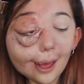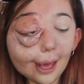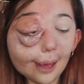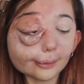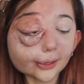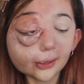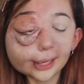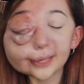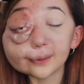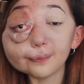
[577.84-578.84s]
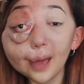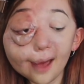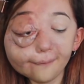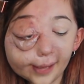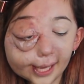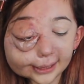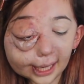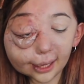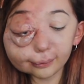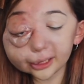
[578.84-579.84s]
So this was perfect,
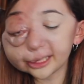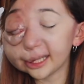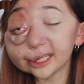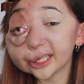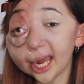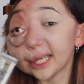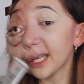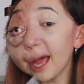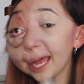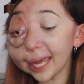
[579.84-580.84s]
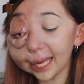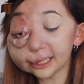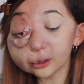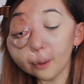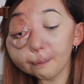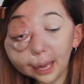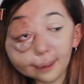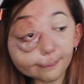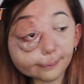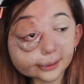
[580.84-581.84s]
and I'm just in the shade Light, and it's got a
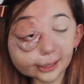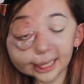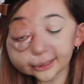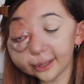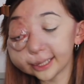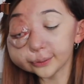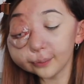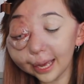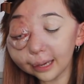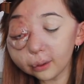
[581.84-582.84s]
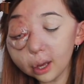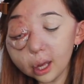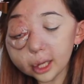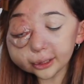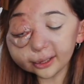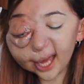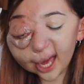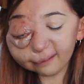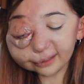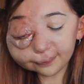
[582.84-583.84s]
pump, so that's great as well. So
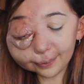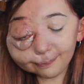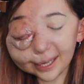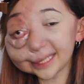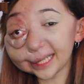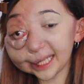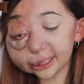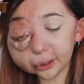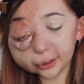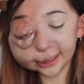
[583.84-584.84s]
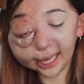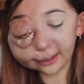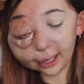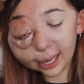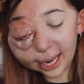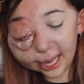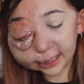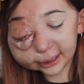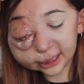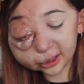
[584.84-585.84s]
yeah, I've just been mixing these two together
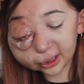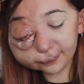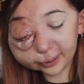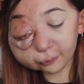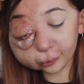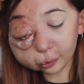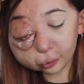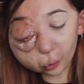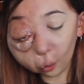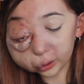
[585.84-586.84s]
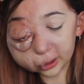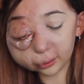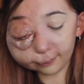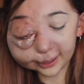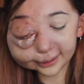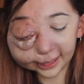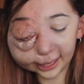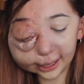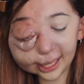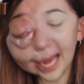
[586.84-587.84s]
and it's just been gorgeous on my
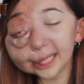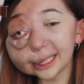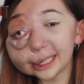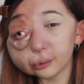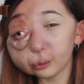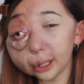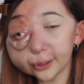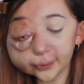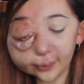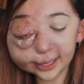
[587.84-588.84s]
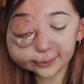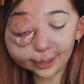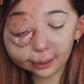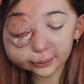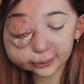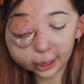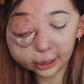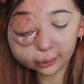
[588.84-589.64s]
skin. It has a little glow to it as well, so